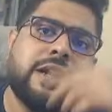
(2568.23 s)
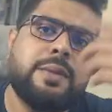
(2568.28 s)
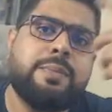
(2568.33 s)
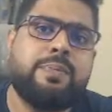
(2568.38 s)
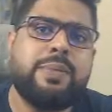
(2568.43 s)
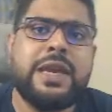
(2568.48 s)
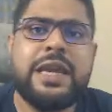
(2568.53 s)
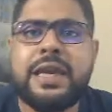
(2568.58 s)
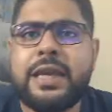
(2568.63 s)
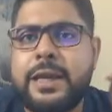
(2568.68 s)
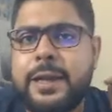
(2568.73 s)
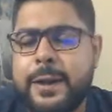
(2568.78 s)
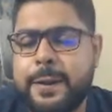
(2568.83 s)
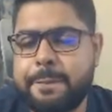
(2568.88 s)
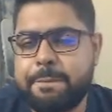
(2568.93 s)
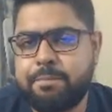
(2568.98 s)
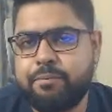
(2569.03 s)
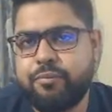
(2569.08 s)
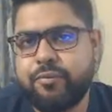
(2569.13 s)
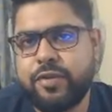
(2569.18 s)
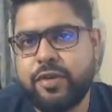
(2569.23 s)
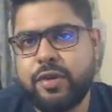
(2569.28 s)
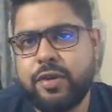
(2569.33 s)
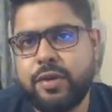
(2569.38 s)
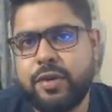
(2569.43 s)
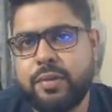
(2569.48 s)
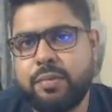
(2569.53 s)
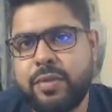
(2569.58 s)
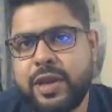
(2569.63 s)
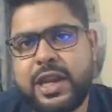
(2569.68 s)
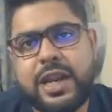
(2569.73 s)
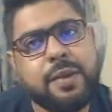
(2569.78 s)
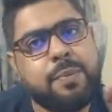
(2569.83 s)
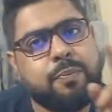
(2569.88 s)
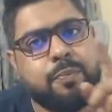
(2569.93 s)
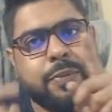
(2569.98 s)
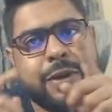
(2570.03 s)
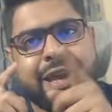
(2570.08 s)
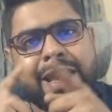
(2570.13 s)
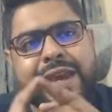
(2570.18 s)
P. Meaning
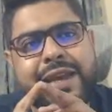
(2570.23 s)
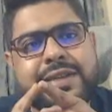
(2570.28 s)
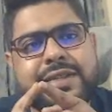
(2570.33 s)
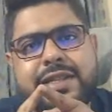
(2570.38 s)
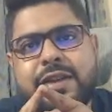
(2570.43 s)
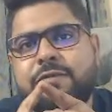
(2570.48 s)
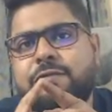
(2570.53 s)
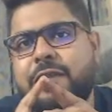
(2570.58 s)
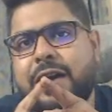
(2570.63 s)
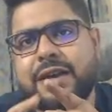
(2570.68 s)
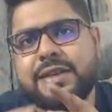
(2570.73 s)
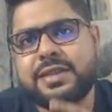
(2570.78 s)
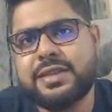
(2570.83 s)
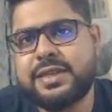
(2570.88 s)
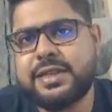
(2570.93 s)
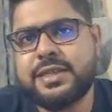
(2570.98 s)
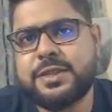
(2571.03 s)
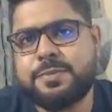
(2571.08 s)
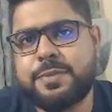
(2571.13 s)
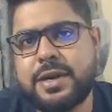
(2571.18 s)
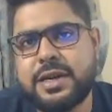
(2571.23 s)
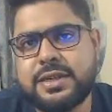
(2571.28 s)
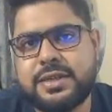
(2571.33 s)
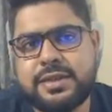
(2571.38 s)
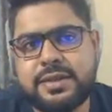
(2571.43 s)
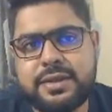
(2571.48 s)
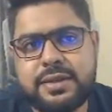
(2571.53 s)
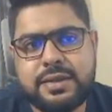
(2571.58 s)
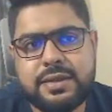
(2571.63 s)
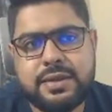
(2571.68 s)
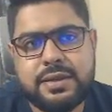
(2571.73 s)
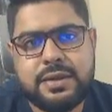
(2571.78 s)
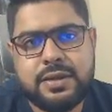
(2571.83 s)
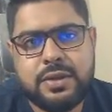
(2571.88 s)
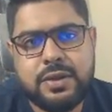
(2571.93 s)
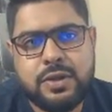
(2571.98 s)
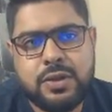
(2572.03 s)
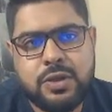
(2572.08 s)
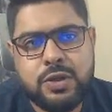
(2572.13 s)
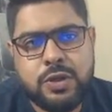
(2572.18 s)
P is the fastest person.
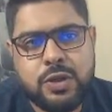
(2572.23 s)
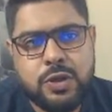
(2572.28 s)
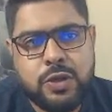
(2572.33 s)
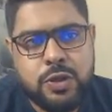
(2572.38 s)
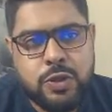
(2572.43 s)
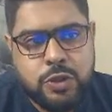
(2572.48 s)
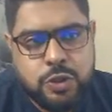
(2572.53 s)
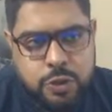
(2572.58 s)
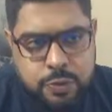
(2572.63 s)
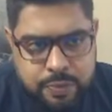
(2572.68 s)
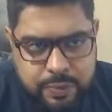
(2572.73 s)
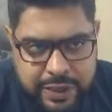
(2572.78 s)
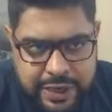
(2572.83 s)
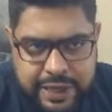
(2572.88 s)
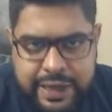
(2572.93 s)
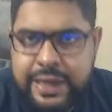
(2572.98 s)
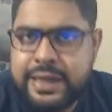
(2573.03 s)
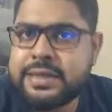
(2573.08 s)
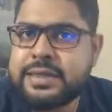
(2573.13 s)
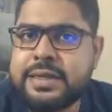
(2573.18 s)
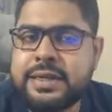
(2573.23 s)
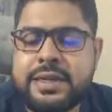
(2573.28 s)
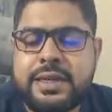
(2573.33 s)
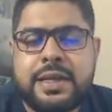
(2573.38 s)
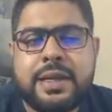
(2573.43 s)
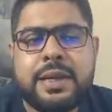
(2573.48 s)
So meaning, sir,